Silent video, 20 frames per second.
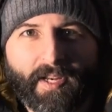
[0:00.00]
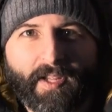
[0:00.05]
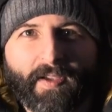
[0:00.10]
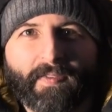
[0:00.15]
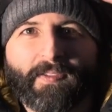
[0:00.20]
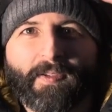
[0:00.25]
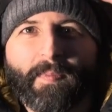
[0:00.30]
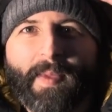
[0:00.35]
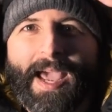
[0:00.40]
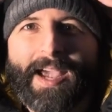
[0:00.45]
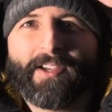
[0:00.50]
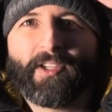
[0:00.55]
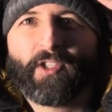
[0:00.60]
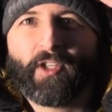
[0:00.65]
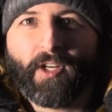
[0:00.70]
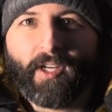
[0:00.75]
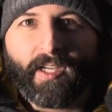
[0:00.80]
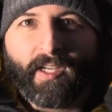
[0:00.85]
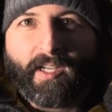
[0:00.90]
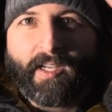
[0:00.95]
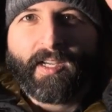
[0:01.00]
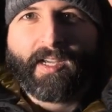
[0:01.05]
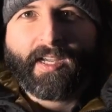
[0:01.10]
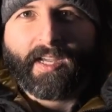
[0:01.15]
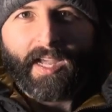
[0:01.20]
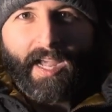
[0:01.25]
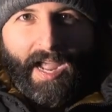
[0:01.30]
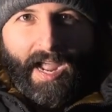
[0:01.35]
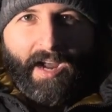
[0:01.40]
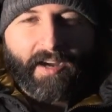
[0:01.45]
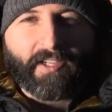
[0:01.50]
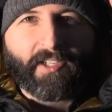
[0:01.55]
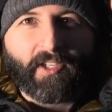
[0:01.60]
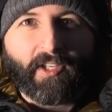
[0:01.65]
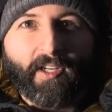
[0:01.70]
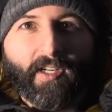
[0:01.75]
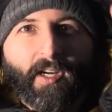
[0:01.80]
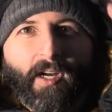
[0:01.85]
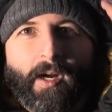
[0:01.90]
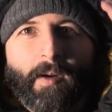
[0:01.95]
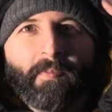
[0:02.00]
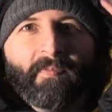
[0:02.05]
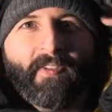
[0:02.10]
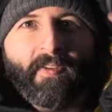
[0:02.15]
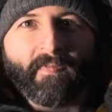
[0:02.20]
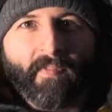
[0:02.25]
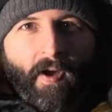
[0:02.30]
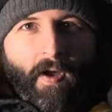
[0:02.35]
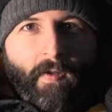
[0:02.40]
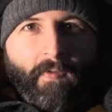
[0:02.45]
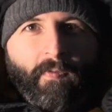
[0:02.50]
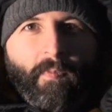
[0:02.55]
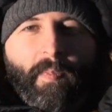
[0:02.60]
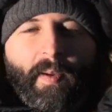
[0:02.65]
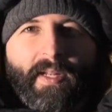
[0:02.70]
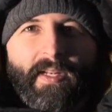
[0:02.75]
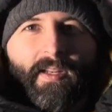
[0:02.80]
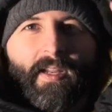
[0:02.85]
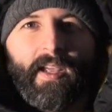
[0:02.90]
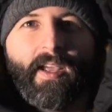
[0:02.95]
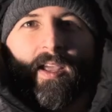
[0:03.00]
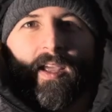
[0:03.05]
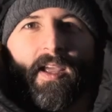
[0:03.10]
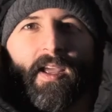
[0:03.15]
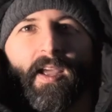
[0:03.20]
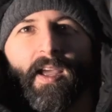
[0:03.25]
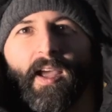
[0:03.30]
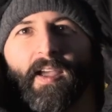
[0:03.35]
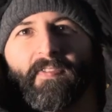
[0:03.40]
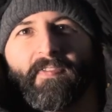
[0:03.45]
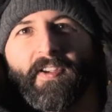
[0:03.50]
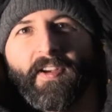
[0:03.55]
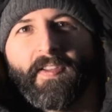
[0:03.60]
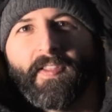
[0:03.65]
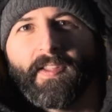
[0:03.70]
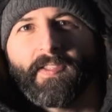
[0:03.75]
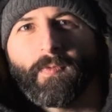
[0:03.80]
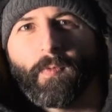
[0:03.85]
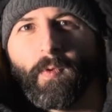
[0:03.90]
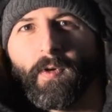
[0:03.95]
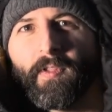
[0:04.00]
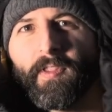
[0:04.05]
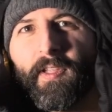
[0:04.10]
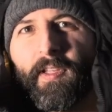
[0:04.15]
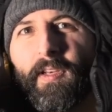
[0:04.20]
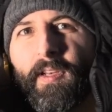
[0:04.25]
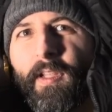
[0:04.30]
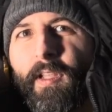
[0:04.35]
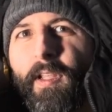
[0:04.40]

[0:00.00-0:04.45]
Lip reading: You have some extra oomph involved, but I figure that's worth it